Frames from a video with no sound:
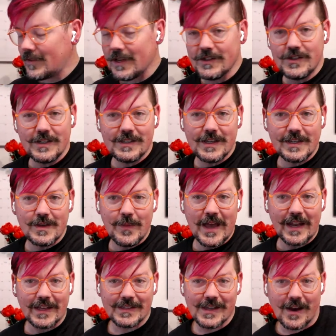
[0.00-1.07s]
She's such a
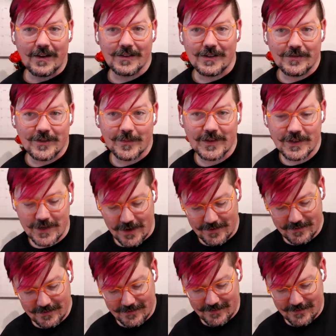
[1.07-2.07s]
badass character from the show.